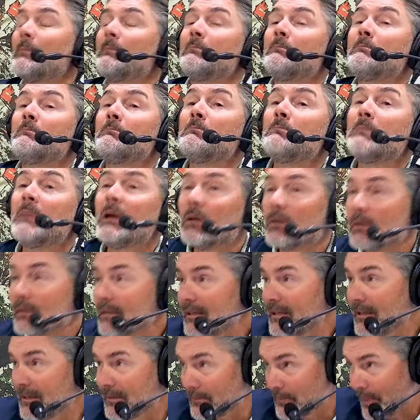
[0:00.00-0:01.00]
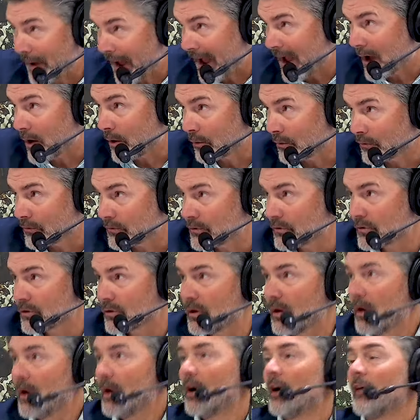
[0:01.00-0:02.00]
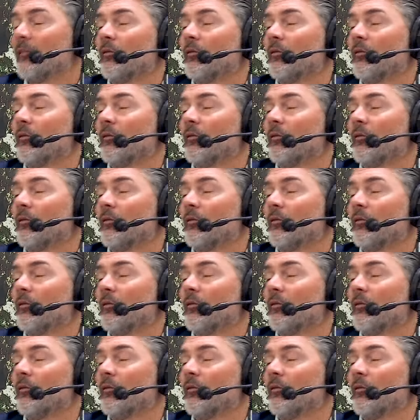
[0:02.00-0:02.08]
million pounds